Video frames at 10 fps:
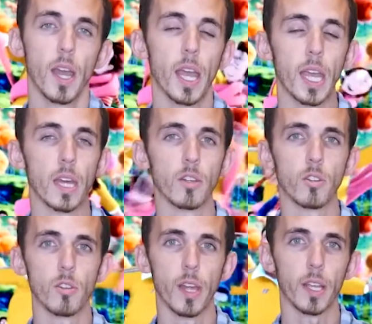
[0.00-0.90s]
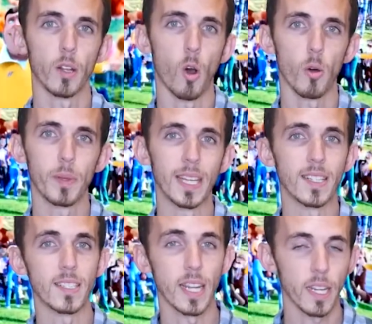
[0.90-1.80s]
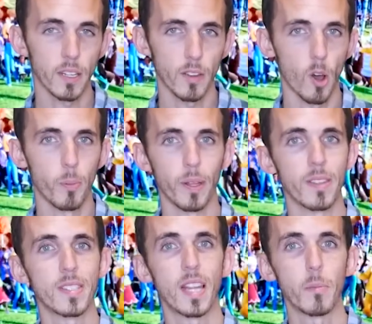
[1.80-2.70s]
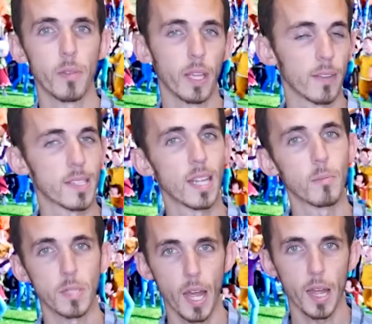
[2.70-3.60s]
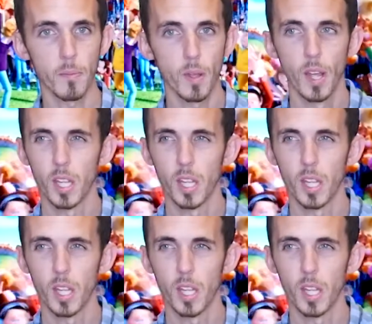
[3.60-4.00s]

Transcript: And they can all be in sync. They all play the same thing at the same time.